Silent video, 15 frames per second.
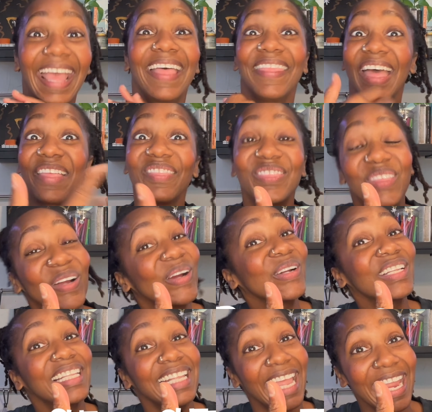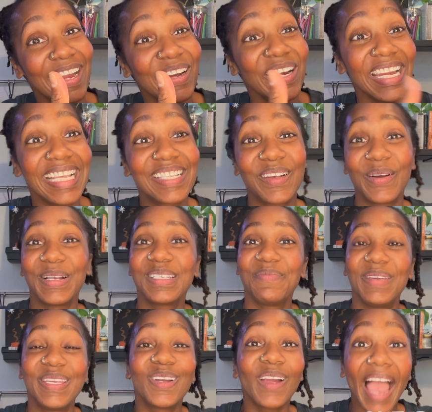That third layer is going to be
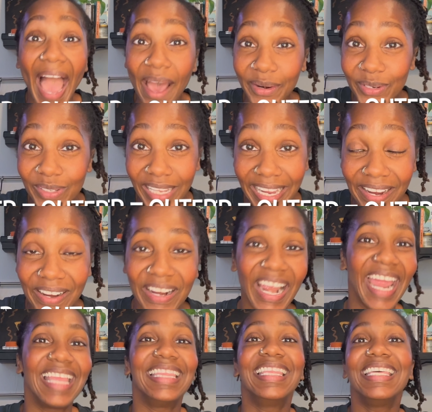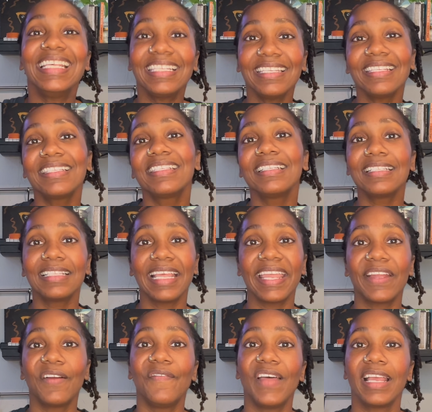your outer layer, and this is the
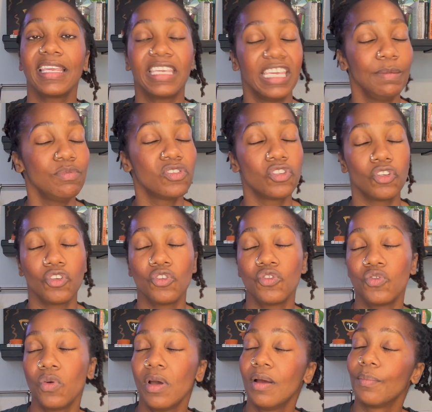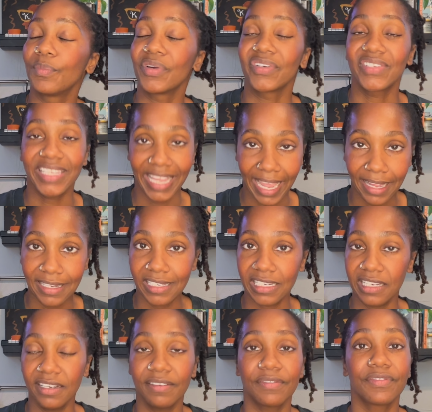layer that keeps you
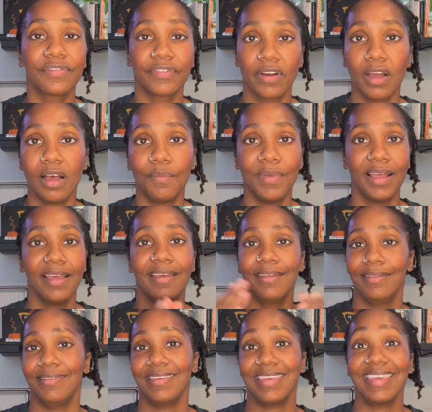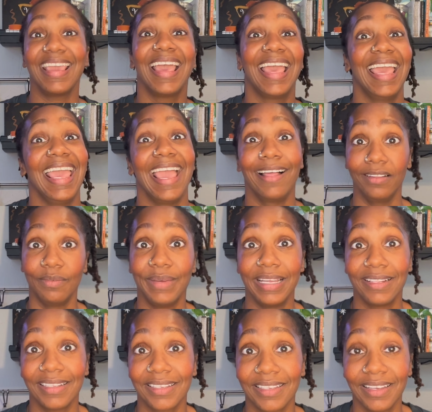protected from the
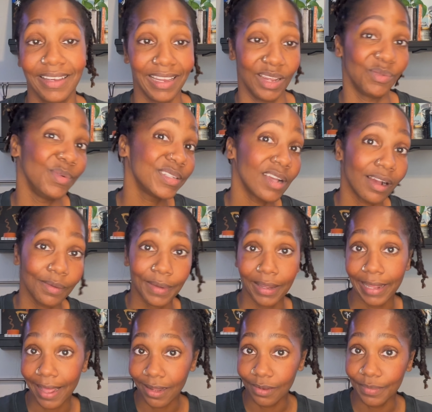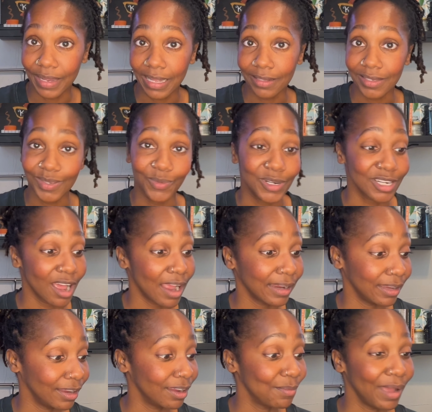elements. And when we talk about elements, we're
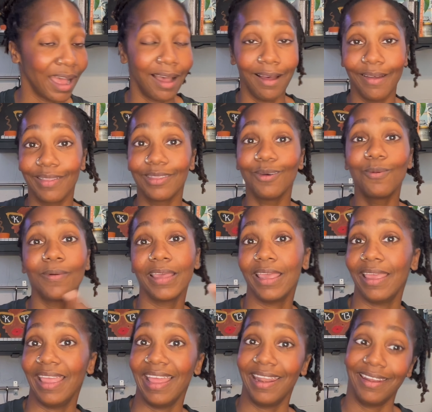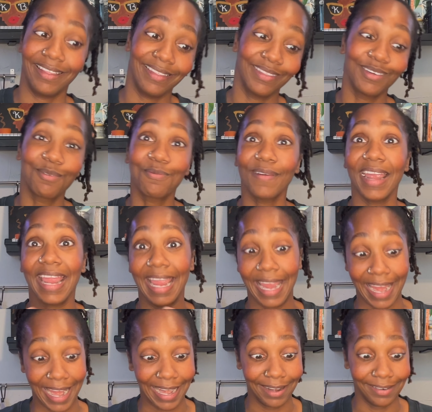talking about the wind, the
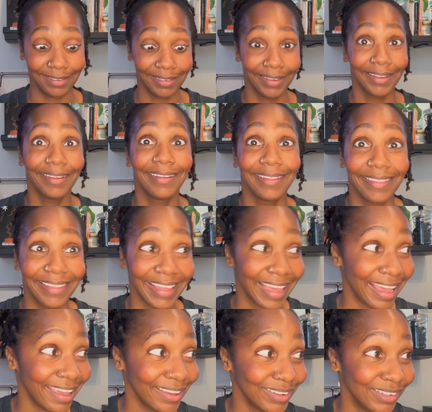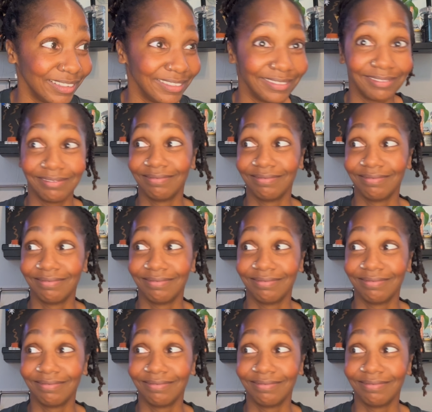rain, the hail.